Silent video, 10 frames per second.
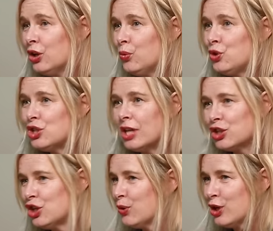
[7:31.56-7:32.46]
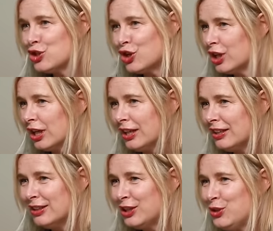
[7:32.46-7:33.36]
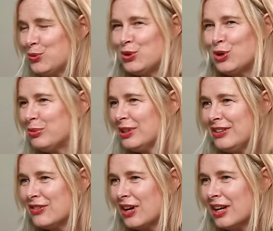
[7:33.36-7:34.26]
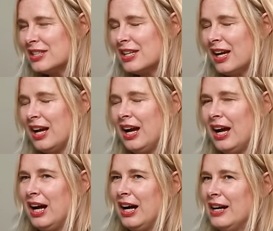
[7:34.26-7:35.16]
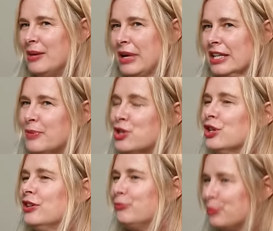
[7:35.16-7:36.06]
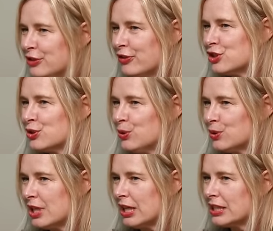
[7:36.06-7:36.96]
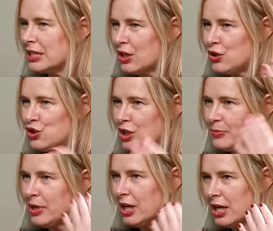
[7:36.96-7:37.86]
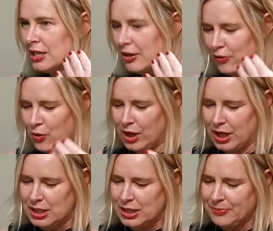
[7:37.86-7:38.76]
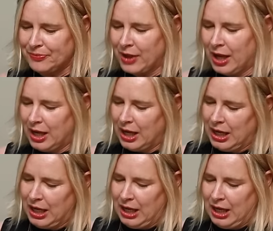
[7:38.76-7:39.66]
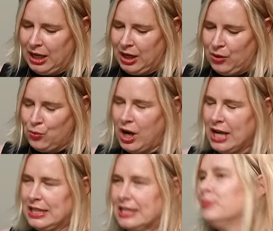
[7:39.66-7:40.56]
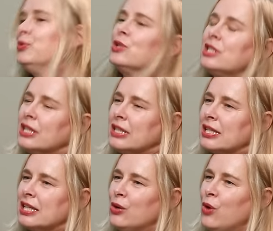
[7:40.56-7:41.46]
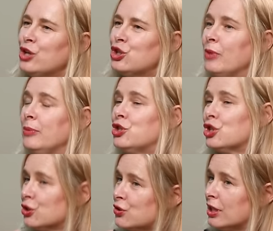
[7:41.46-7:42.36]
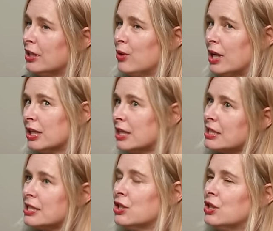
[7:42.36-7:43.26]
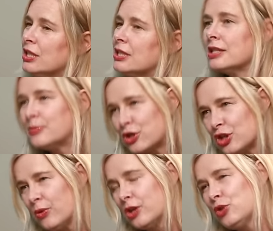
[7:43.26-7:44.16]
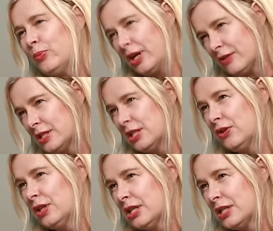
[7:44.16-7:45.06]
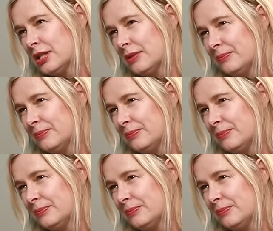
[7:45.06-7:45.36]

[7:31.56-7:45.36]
Which is actually quite shocking. Like, you would not believe that. And especially the prefrontal cortex, so just behind our forehead. Mm. Why is this important? Why should maybe children or adolescents know this? And especially why should parents know this?